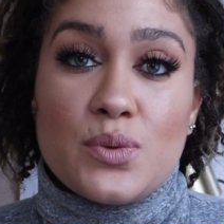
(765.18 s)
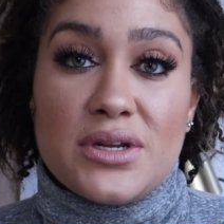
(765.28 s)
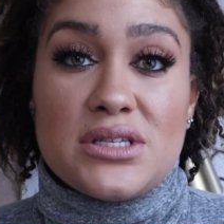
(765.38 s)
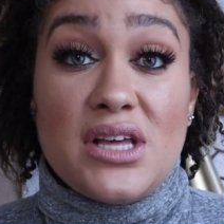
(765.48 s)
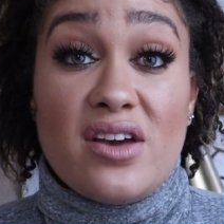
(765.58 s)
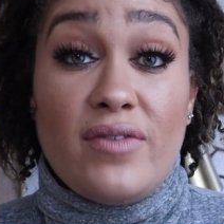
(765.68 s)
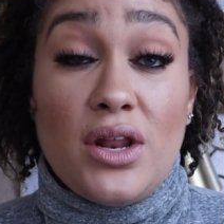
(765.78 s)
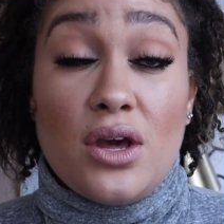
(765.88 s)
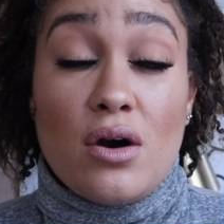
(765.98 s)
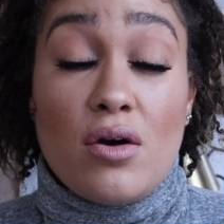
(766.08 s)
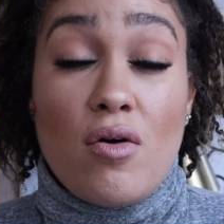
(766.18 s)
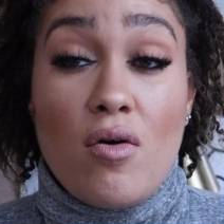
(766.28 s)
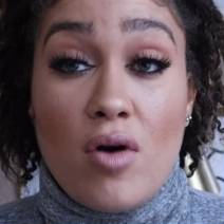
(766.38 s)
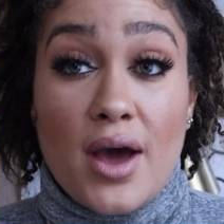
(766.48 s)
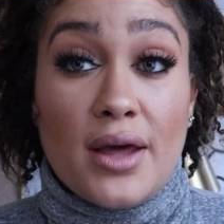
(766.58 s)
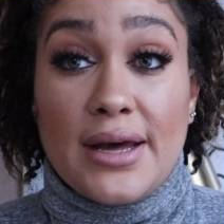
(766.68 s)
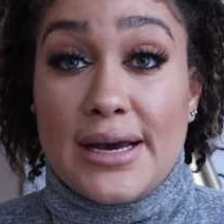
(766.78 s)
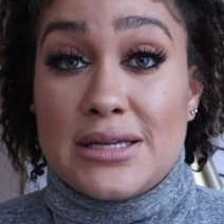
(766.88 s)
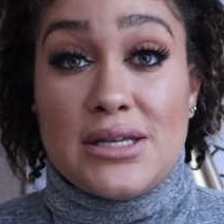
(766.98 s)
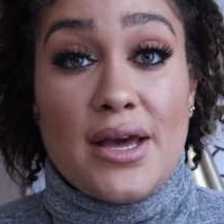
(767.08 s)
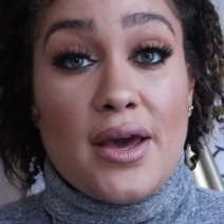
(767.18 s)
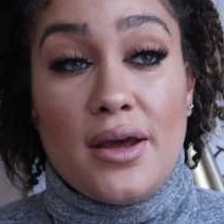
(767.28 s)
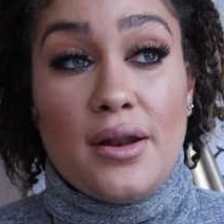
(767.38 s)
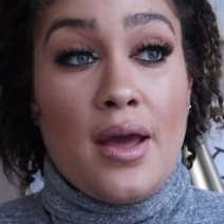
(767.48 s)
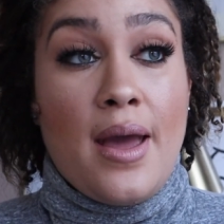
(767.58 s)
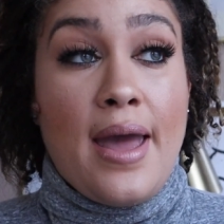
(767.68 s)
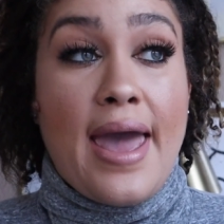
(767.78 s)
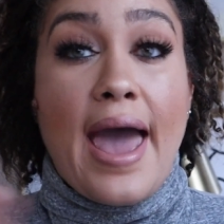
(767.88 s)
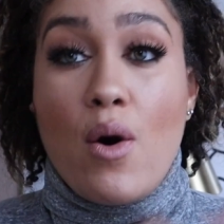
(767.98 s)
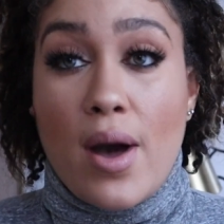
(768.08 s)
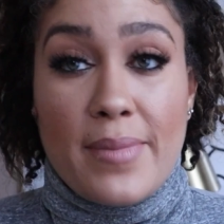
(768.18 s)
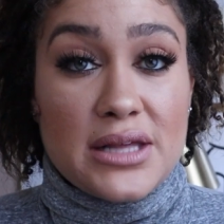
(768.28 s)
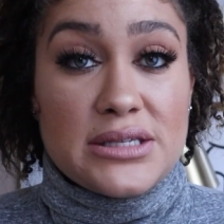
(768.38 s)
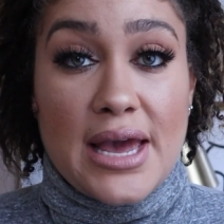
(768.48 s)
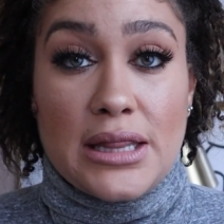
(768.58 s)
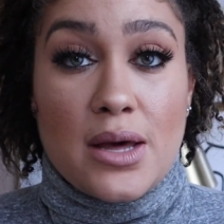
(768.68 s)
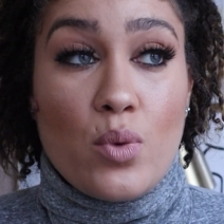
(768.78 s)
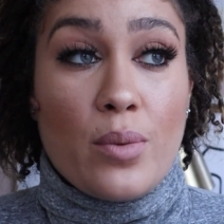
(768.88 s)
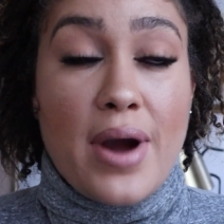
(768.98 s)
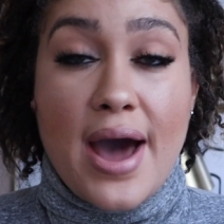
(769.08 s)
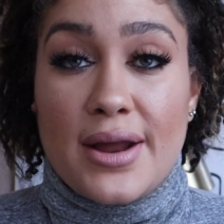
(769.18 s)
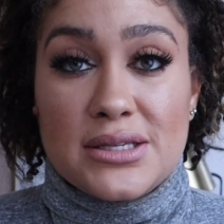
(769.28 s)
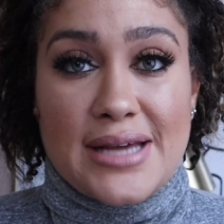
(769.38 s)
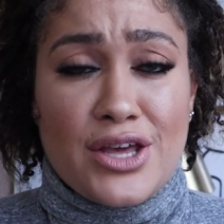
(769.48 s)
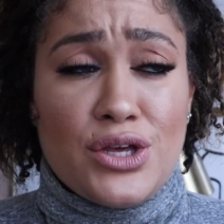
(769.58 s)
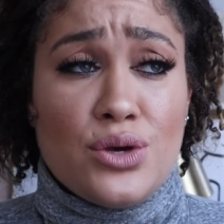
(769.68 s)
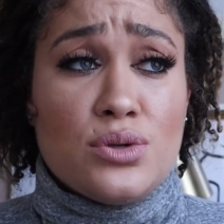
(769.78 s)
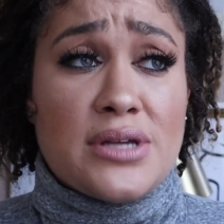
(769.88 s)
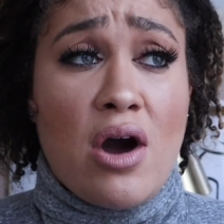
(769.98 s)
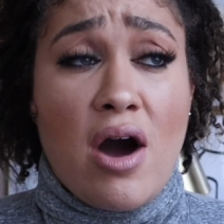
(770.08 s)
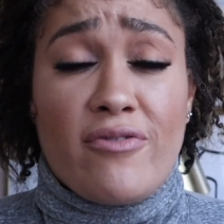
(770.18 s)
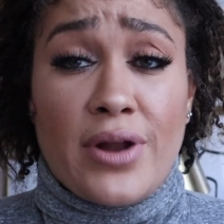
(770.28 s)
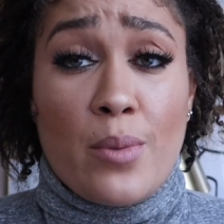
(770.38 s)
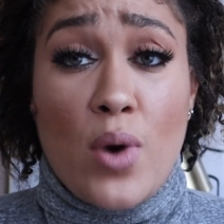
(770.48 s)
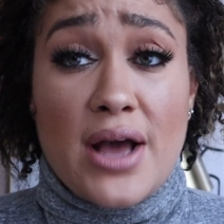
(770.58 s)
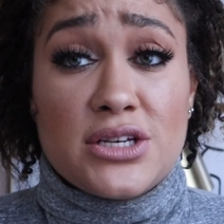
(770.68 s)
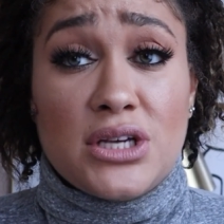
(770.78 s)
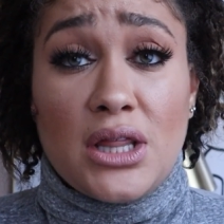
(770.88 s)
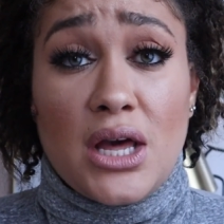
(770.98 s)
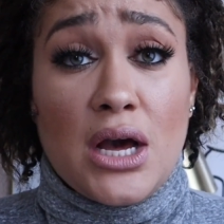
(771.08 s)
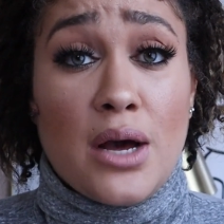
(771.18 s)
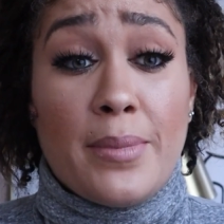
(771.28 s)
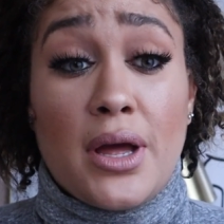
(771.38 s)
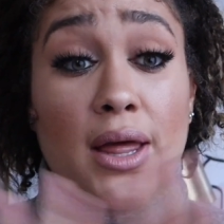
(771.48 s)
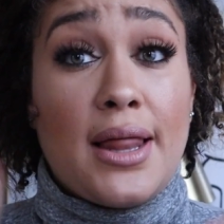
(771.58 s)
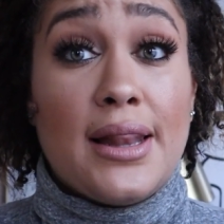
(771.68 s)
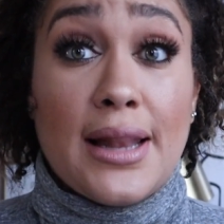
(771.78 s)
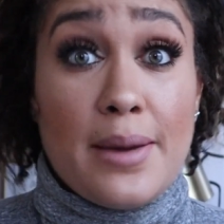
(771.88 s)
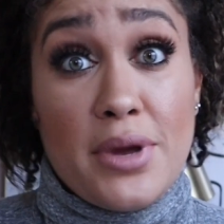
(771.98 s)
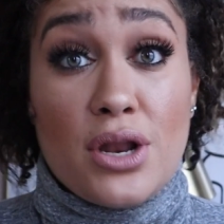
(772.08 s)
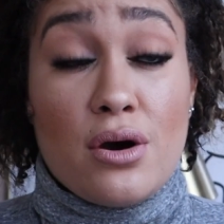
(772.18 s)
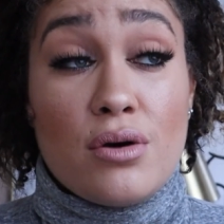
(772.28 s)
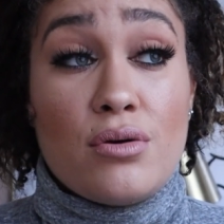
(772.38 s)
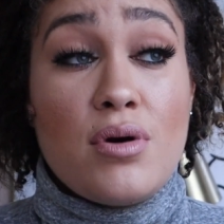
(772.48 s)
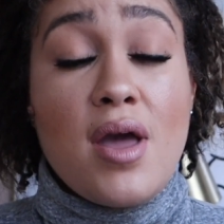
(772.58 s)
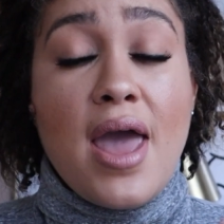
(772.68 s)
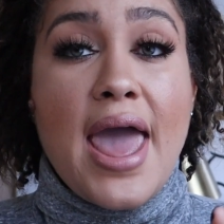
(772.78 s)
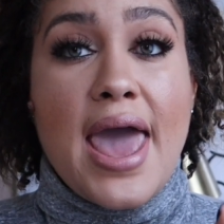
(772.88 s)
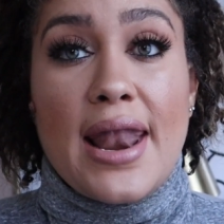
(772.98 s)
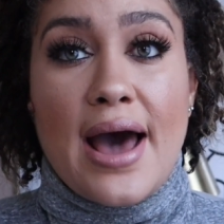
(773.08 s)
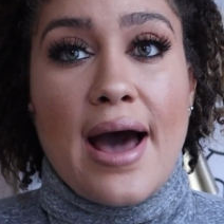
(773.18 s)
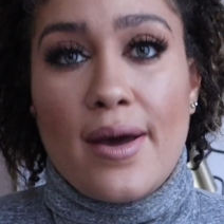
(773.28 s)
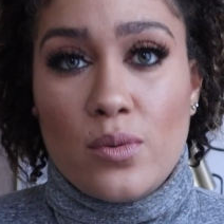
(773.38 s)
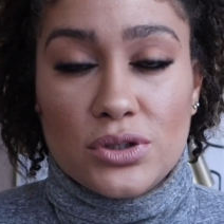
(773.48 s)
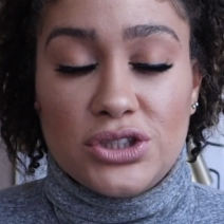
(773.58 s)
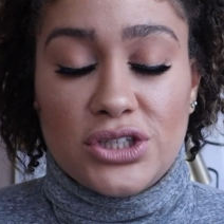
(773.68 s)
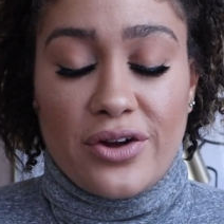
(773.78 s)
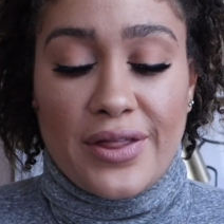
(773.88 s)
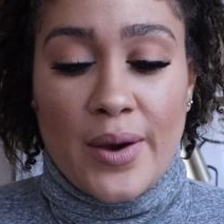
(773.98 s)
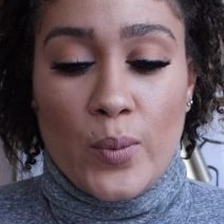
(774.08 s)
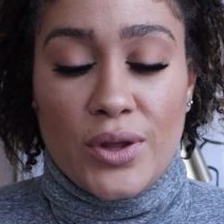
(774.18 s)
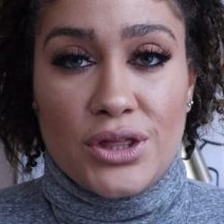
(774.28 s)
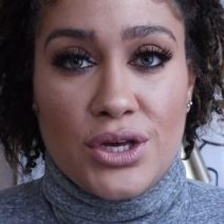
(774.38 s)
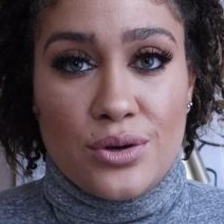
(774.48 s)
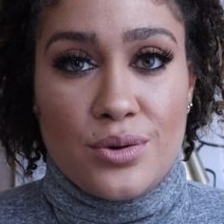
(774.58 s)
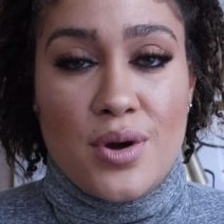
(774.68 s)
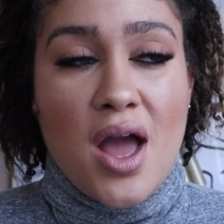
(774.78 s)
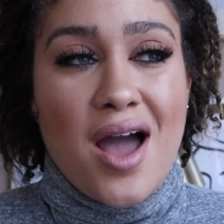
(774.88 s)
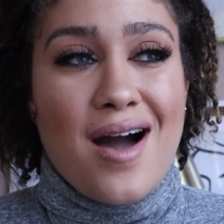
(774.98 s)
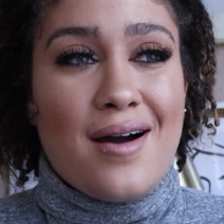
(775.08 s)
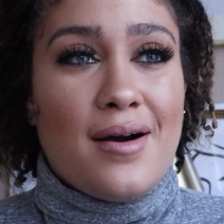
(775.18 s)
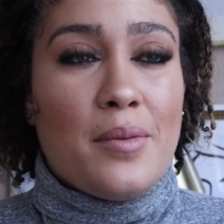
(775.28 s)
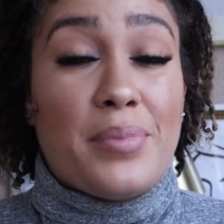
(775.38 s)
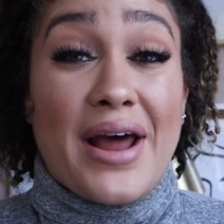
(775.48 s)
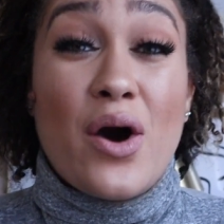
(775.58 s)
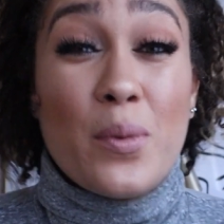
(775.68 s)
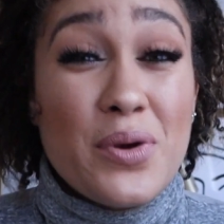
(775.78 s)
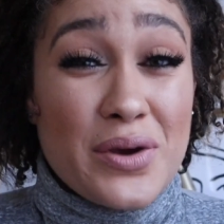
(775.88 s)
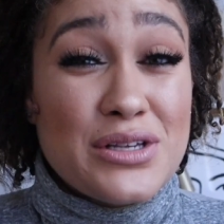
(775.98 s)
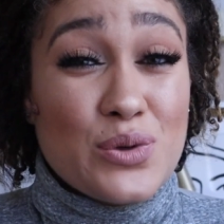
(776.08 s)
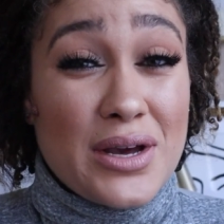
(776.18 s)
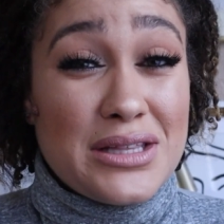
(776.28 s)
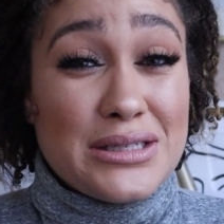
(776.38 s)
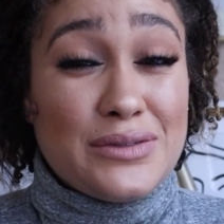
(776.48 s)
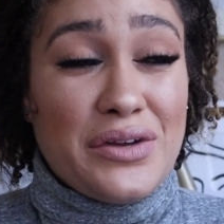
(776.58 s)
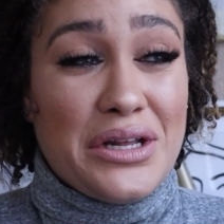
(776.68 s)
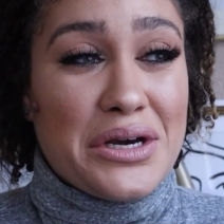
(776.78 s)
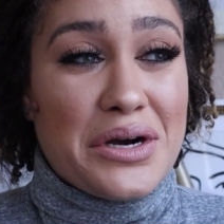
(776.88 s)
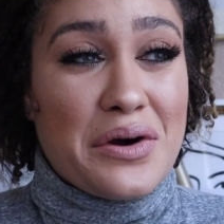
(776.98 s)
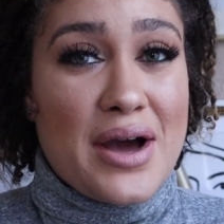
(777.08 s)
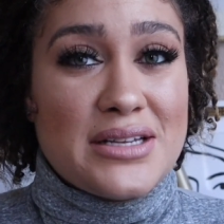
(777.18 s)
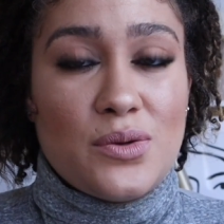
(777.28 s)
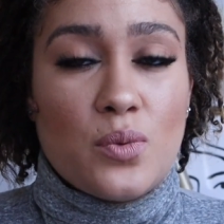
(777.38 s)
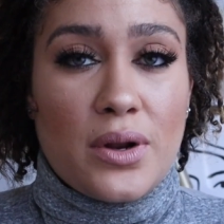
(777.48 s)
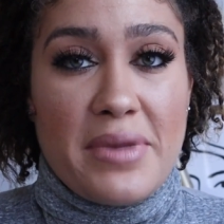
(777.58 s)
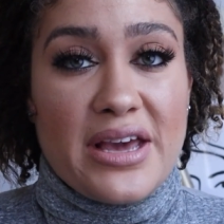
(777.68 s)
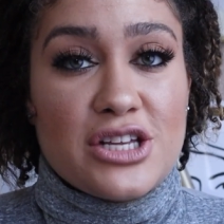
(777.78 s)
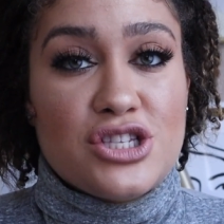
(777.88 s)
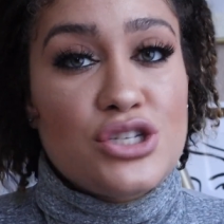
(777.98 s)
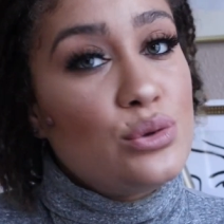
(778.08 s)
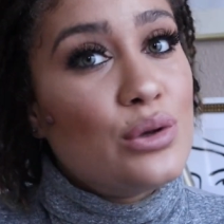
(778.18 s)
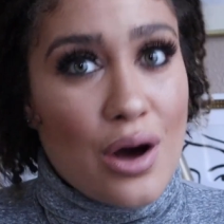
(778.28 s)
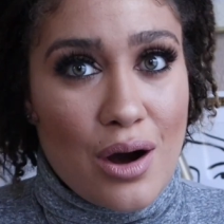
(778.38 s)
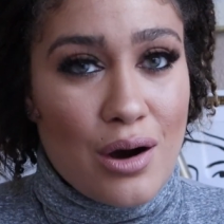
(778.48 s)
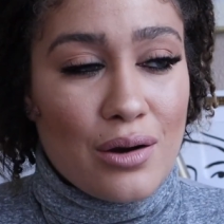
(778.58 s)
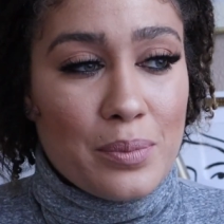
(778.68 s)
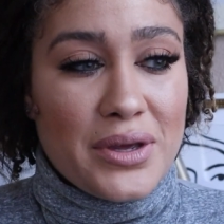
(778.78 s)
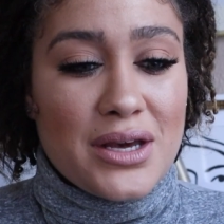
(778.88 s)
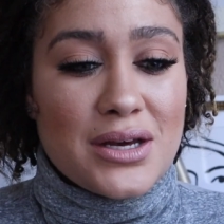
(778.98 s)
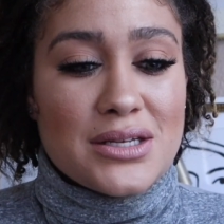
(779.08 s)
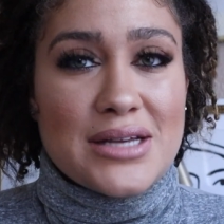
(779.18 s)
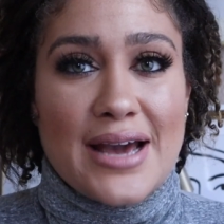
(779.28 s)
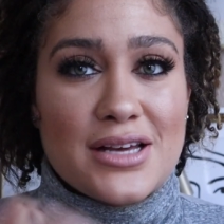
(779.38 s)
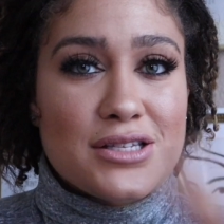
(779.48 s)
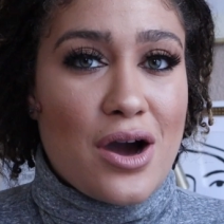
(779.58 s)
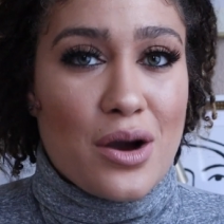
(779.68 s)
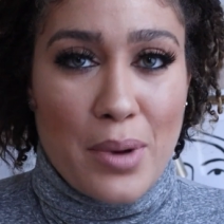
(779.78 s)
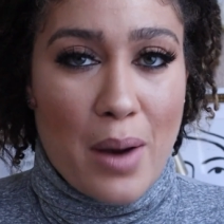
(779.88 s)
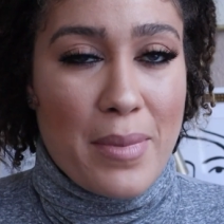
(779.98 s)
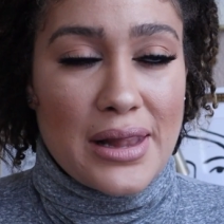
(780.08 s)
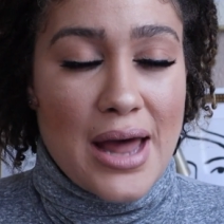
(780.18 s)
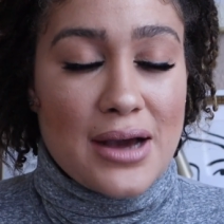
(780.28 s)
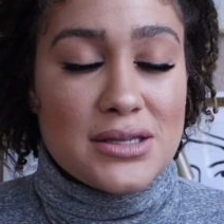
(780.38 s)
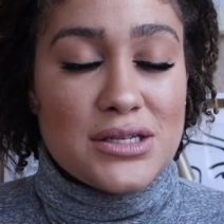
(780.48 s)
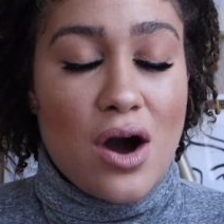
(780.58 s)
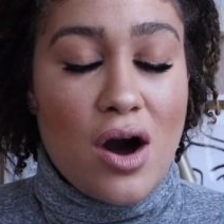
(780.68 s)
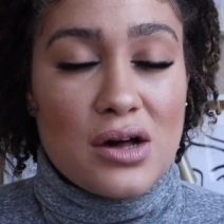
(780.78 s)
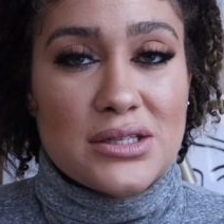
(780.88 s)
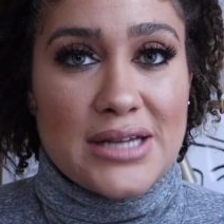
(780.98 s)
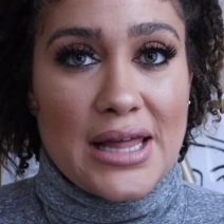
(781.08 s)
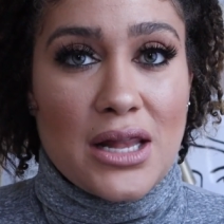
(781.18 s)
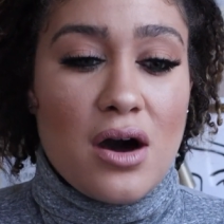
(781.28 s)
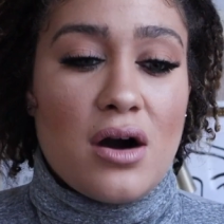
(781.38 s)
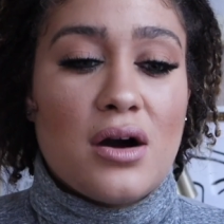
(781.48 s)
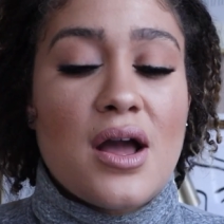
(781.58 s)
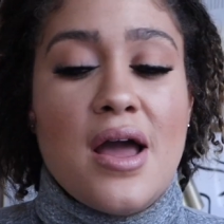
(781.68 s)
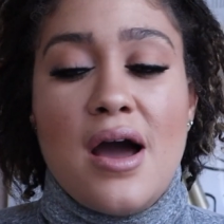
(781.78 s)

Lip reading: to see a video on, like I said, how I maintain them, what products I use, how often I'm washing them, let me know and I will share that with you. But I hope you enjoyed this video. I didn't want to make it too long because I could talk about my locks all day long.